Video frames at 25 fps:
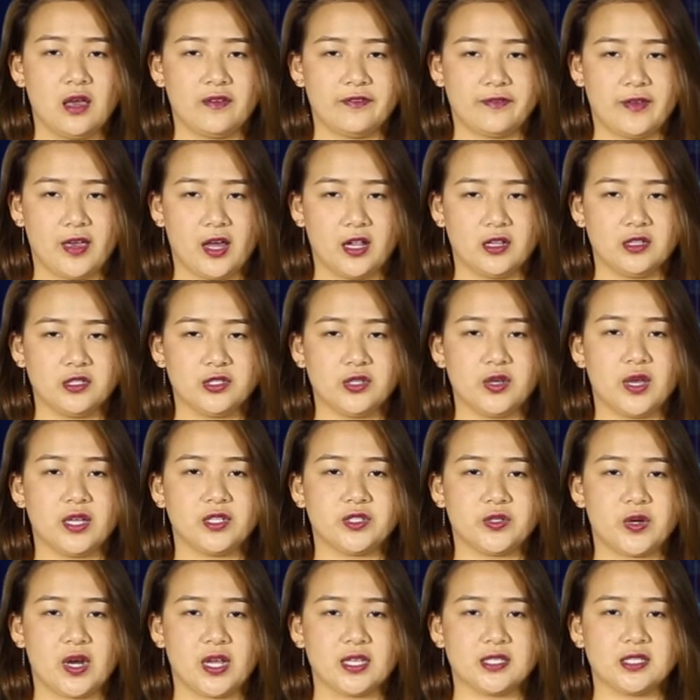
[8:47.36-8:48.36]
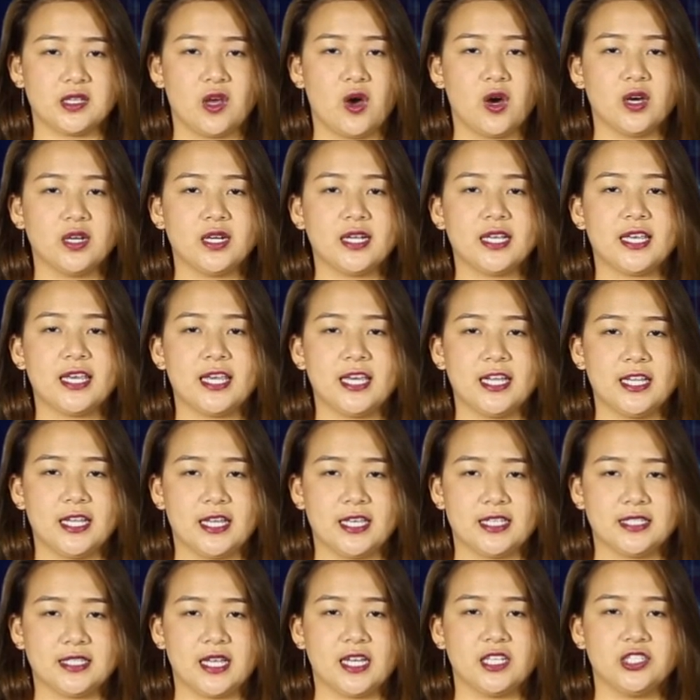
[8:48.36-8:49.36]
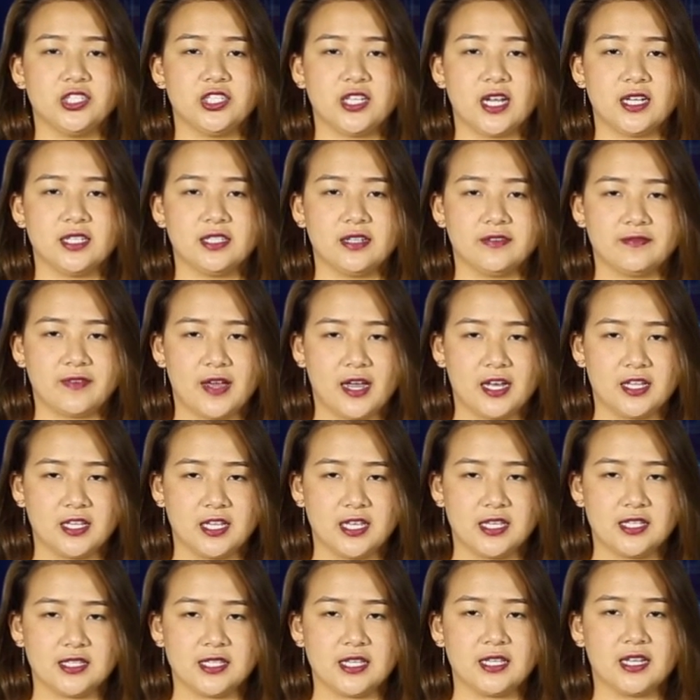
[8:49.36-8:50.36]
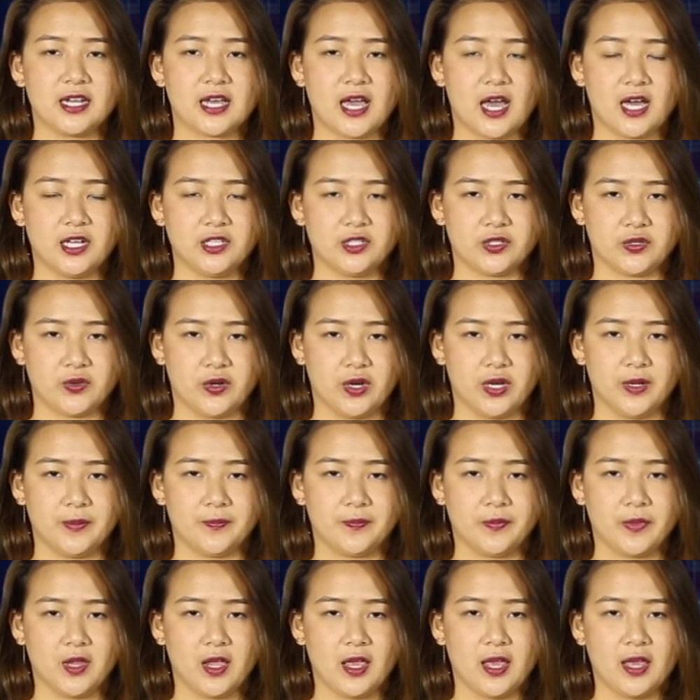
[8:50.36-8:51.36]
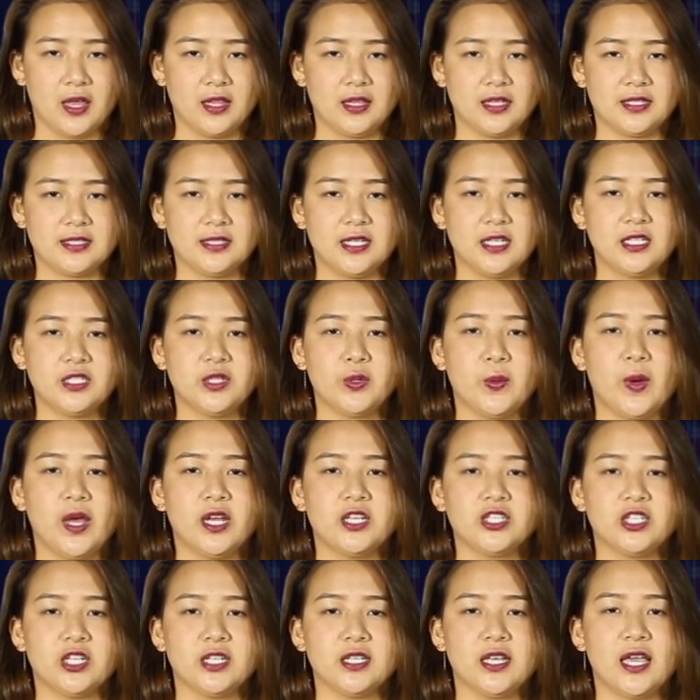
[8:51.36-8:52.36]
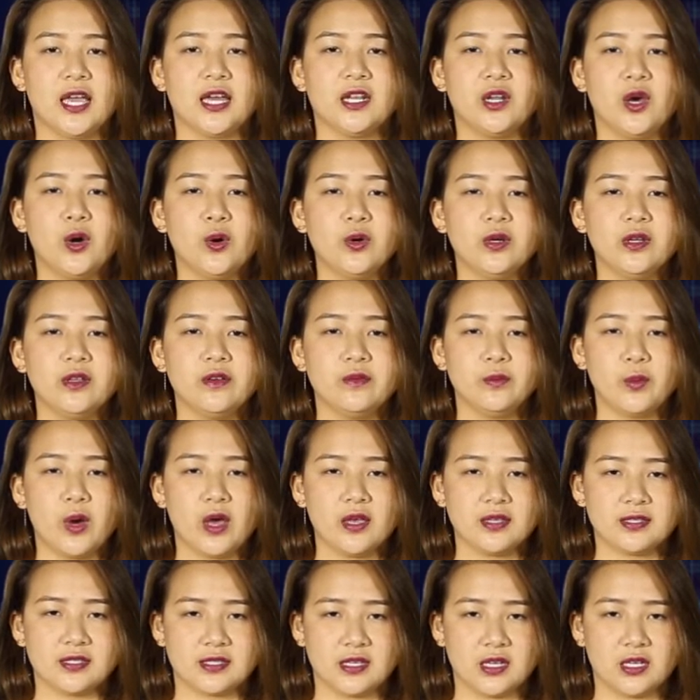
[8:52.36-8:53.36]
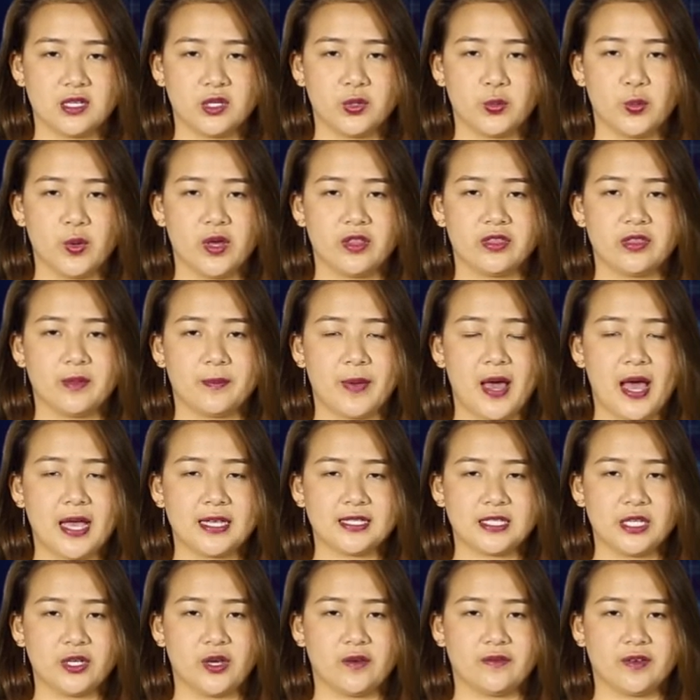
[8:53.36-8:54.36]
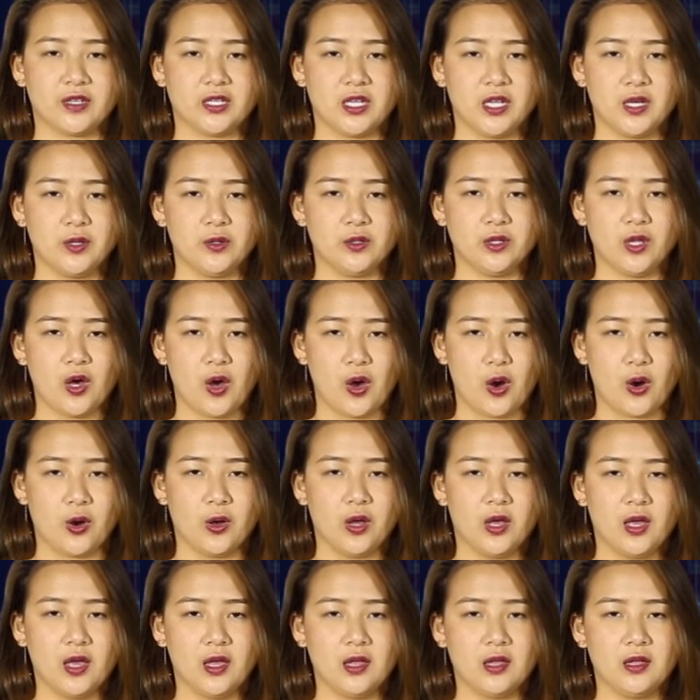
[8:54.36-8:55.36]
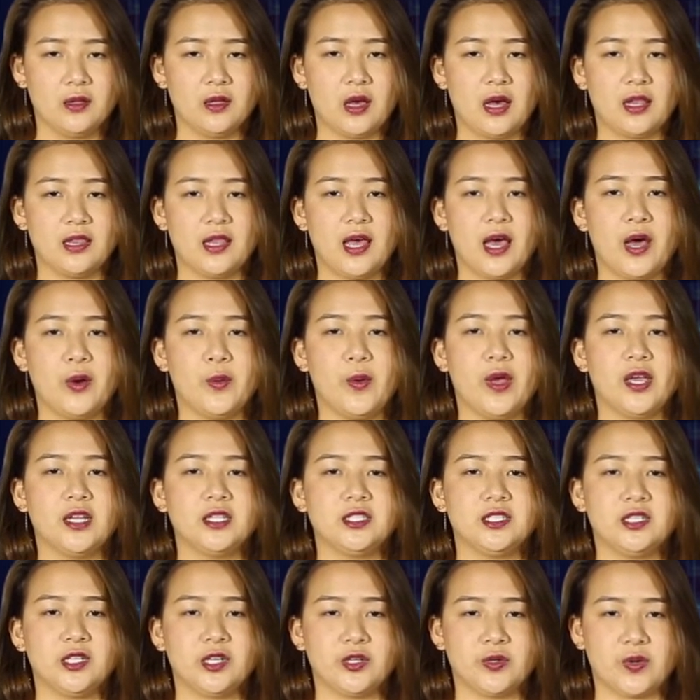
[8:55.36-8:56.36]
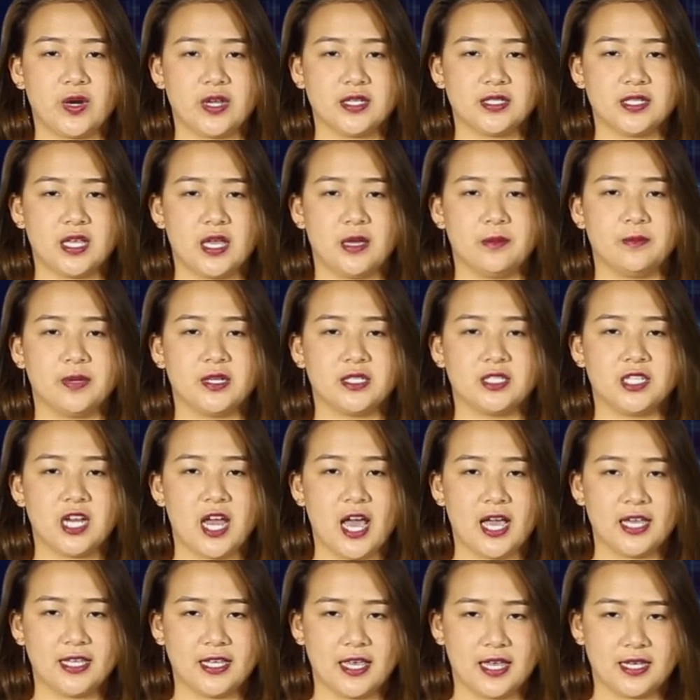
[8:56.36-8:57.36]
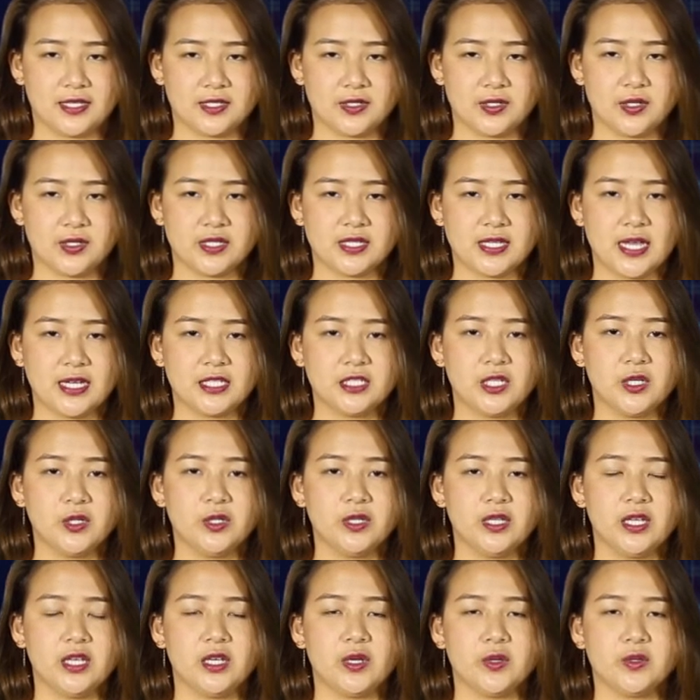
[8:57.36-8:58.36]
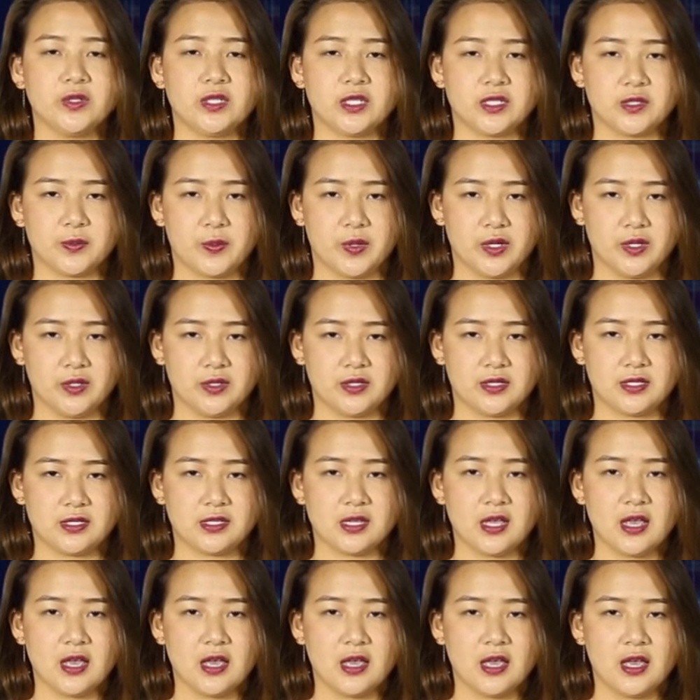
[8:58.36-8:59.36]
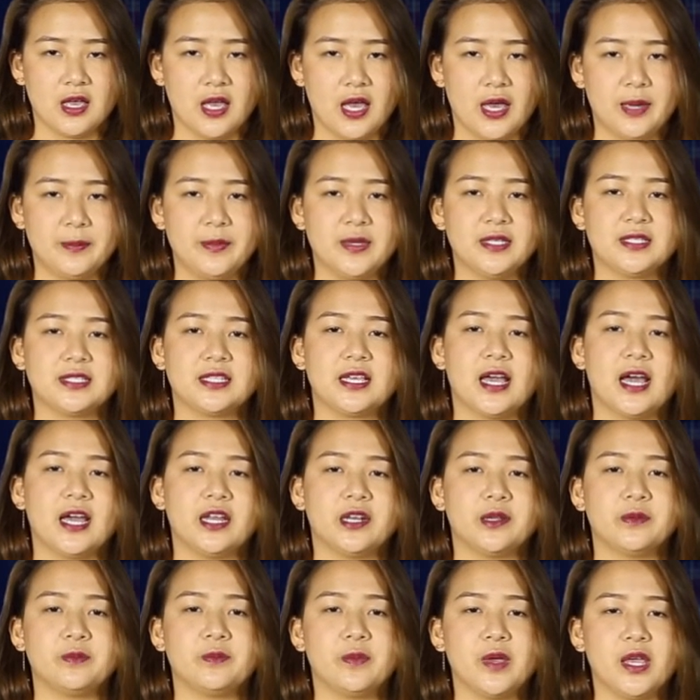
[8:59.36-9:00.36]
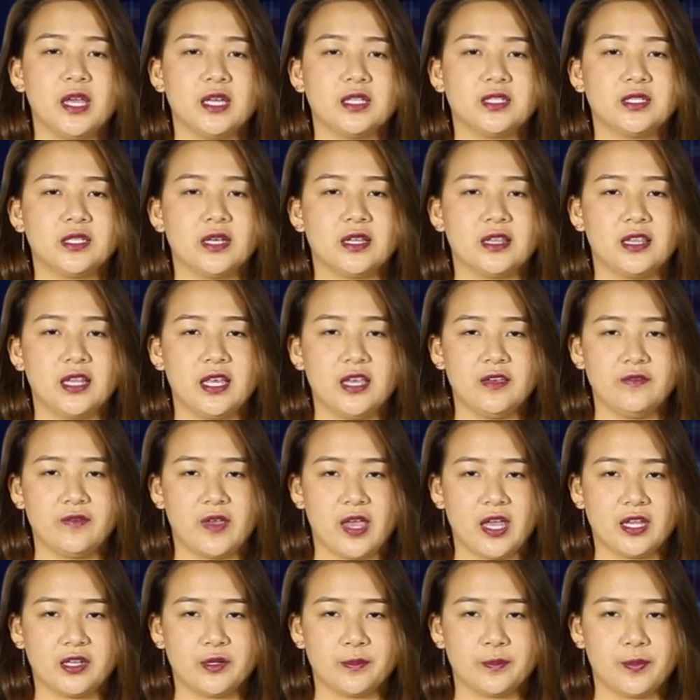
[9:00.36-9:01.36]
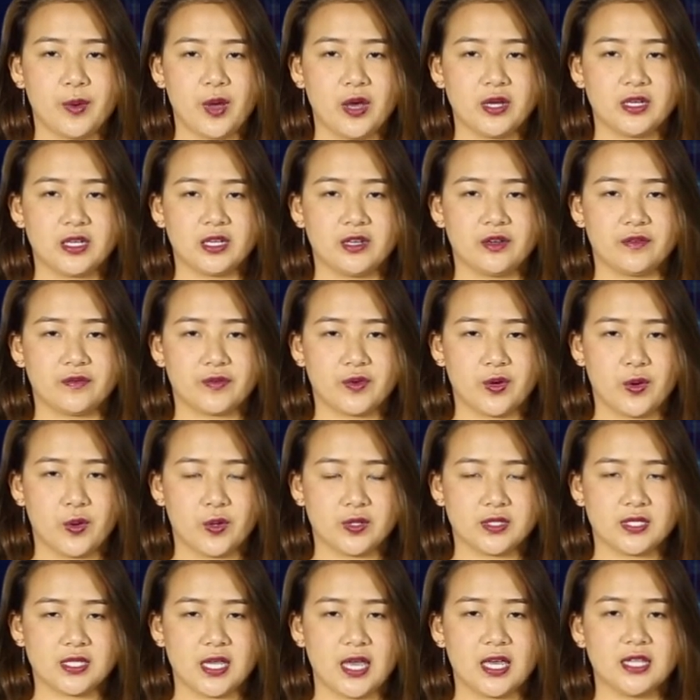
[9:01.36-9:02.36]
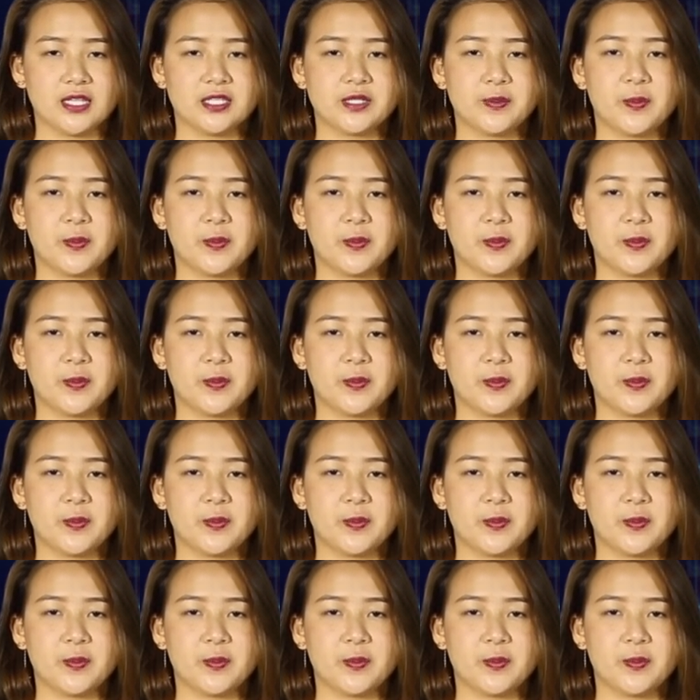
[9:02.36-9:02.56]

failed to address honor killings and gender violence in the country. The situation can only worsen with the passing of a new law allowing jirgas and panchayats to settle legal disputes. A misguided bid to alleviate the burden of courts and